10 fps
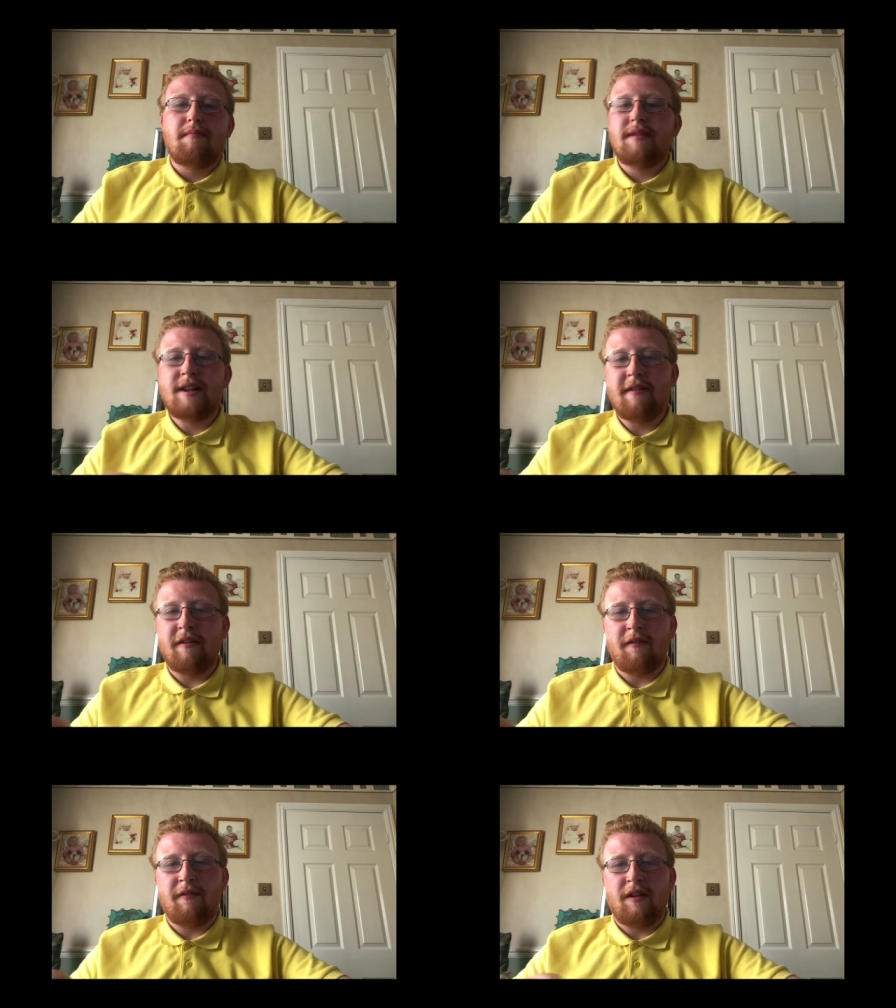
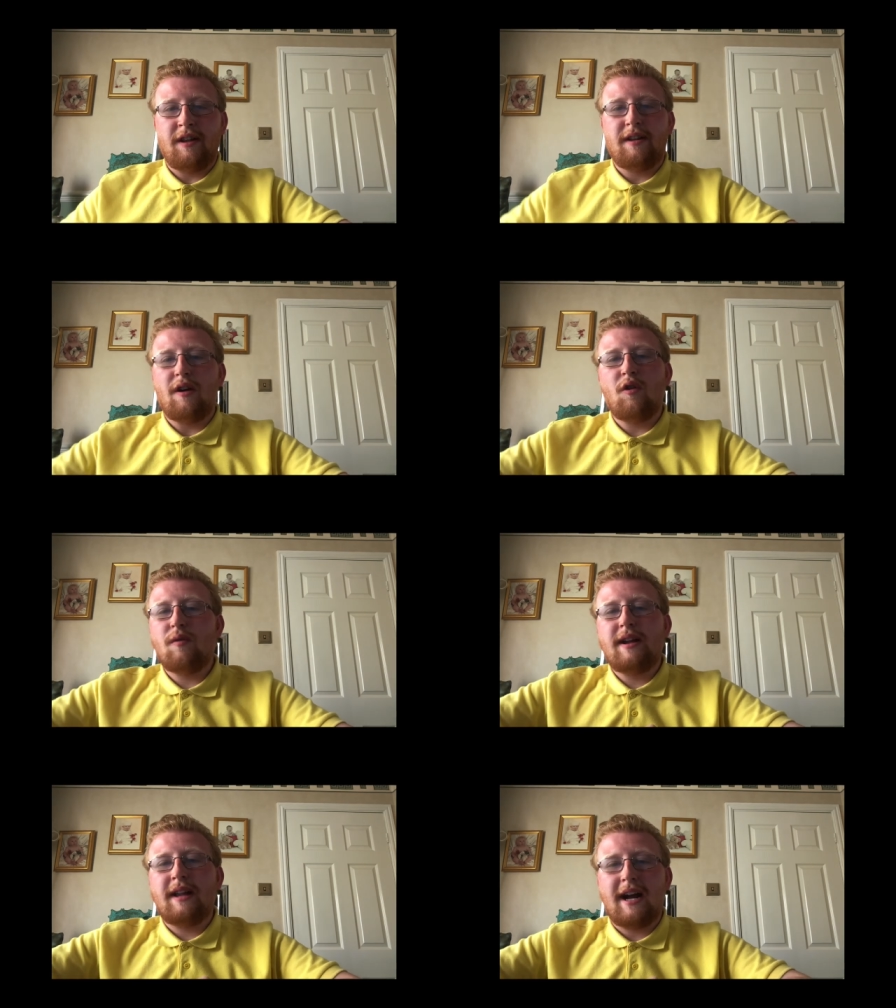cereal first.
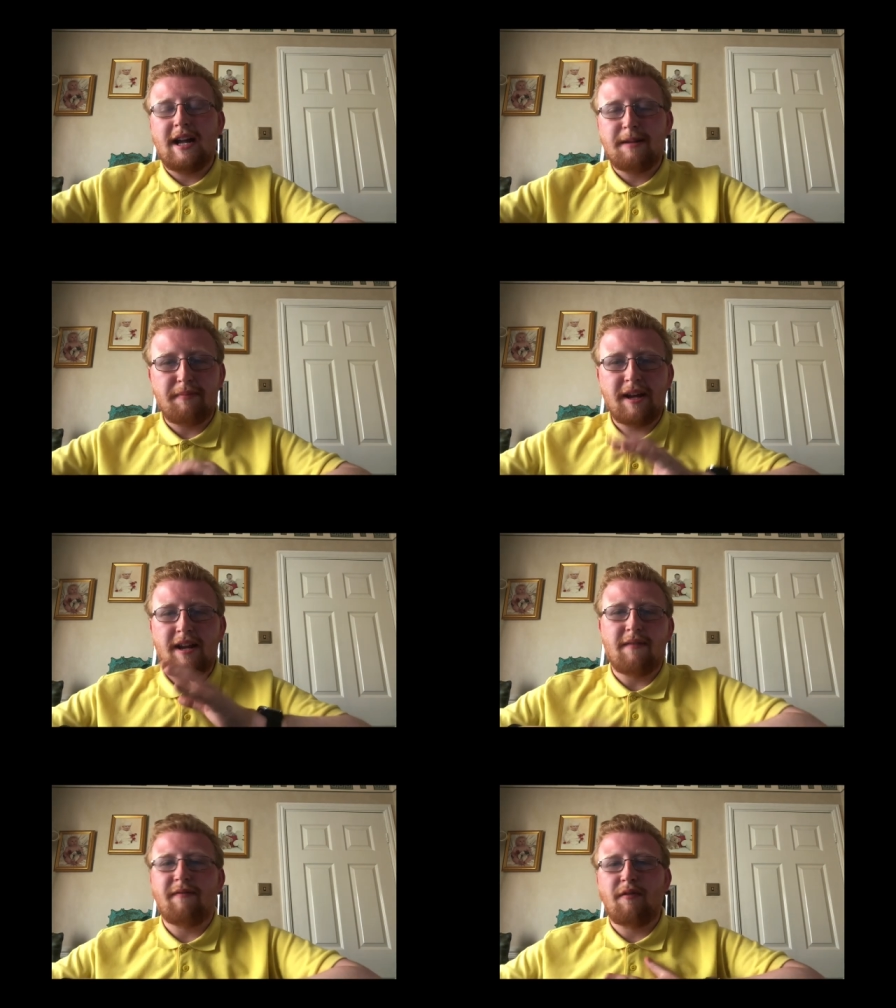Always has
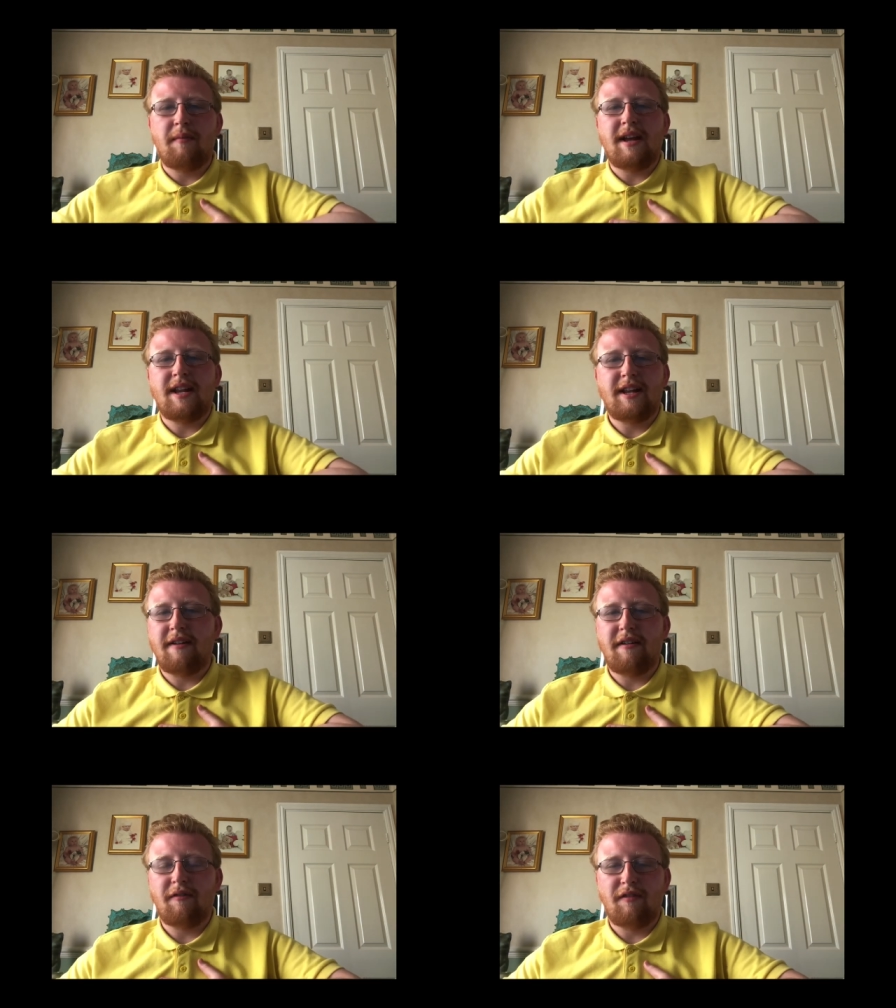been for me
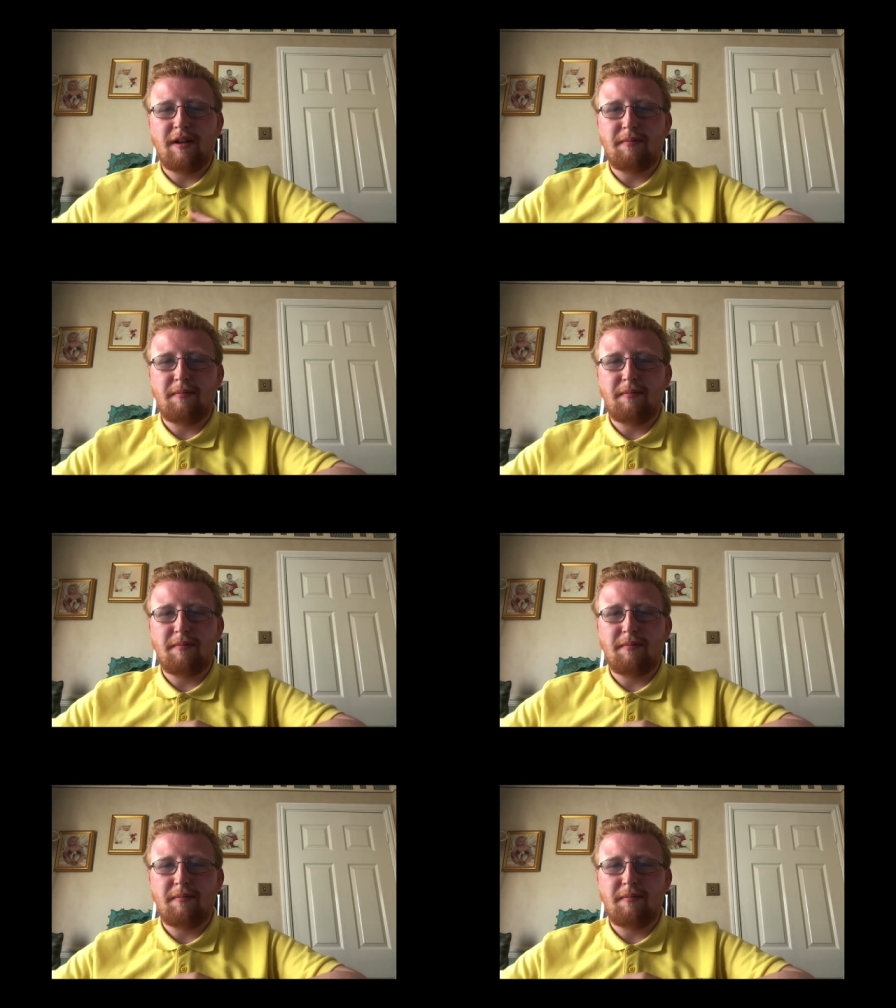cereal first,